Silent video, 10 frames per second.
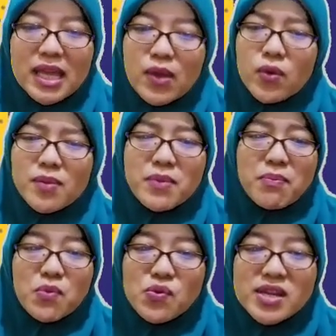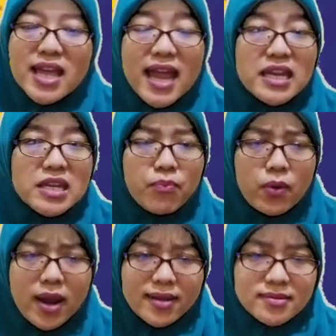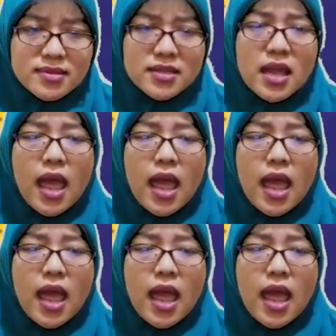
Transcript: he will be moody and depressed.